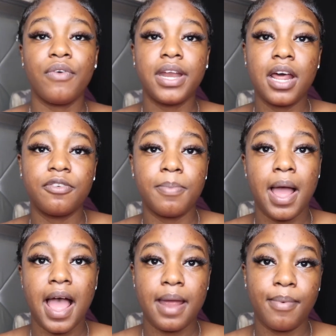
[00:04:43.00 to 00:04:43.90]
ran out of
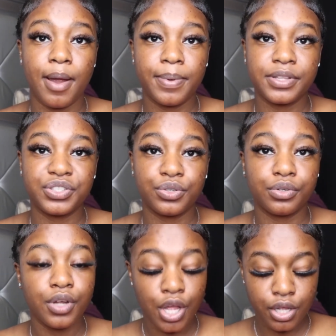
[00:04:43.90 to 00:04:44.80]
my eyebrow
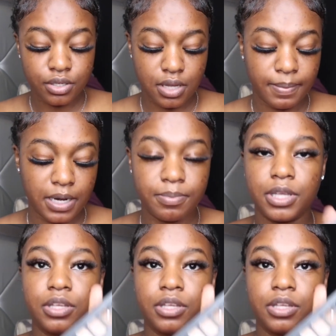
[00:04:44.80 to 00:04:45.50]
pencil, so I'm gonna be